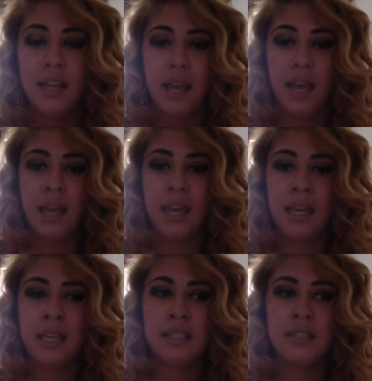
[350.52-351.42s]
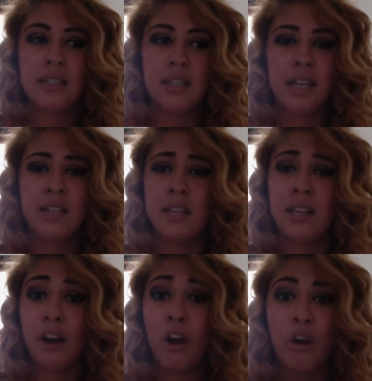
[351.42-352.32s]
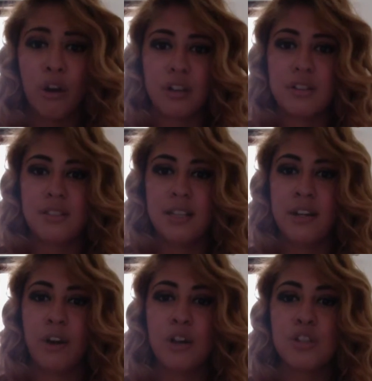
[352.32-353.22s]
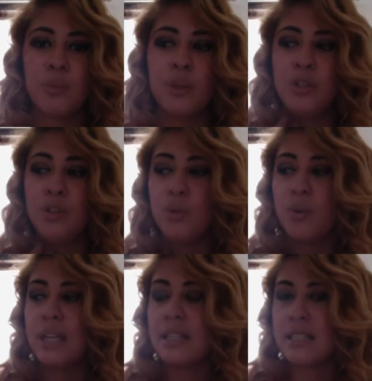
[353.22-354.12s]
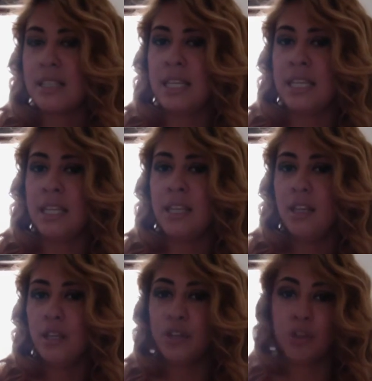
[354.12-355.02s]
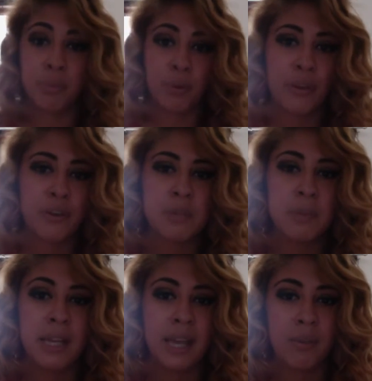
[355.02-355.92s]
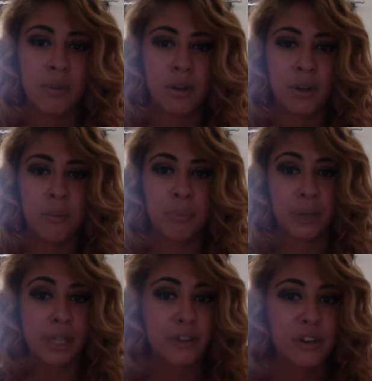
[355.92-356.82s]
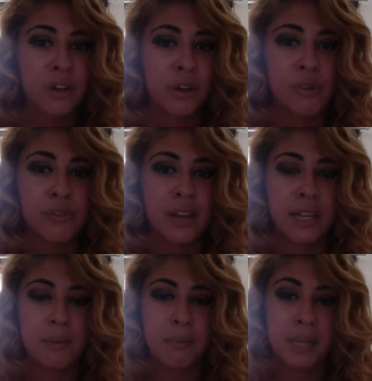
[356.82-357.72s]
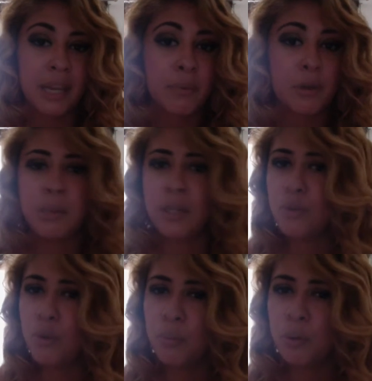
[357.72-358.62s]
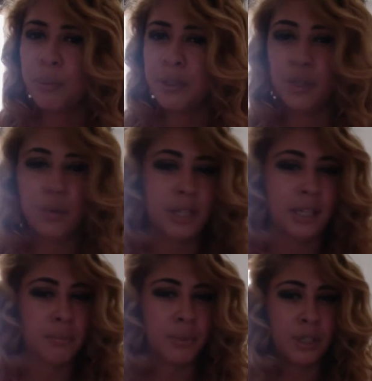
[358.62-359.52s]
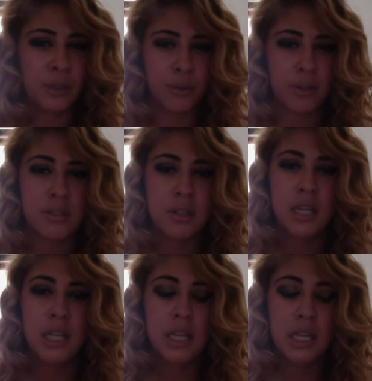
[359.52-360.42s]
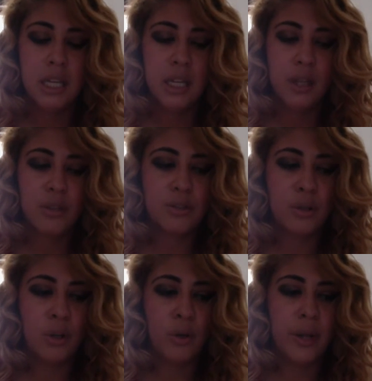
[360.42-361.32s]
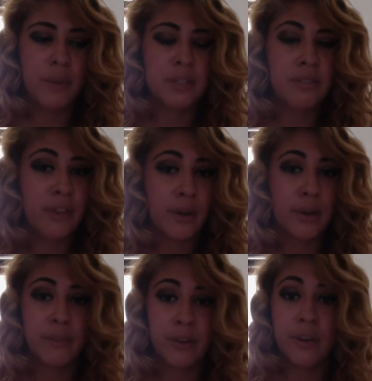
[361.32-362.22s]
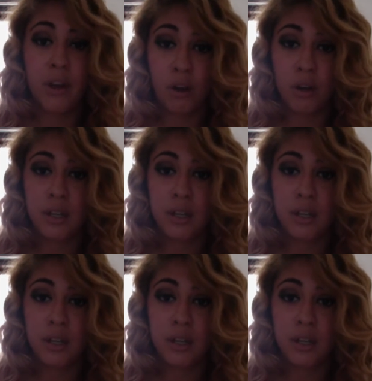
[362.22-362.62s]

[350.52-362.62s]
and it hurts. It hurts when you can see your brothers being able to bring their girlfriend and be able to be normal, but you can't bring yours. So it was very, very hard.